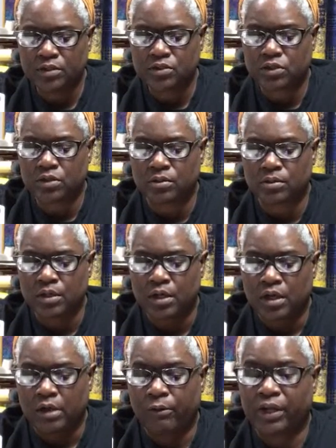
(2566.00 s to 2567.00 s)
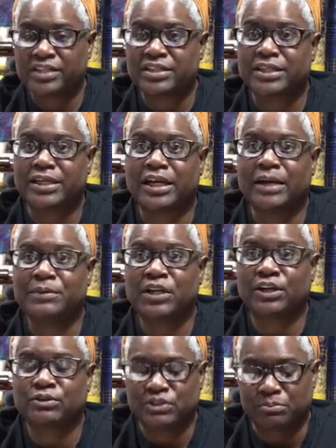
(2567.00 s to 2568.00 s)
So wanted to get up
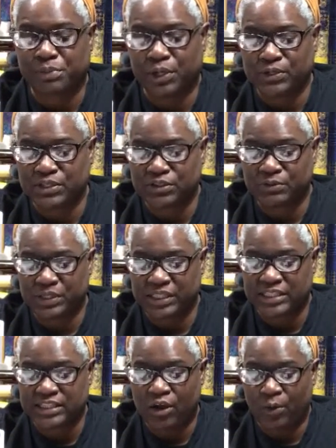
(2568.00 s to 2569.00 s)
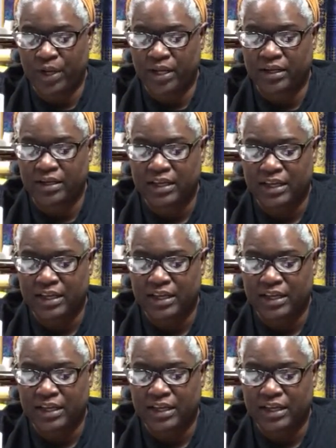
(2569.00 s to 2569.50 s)
close and personal with the sewing.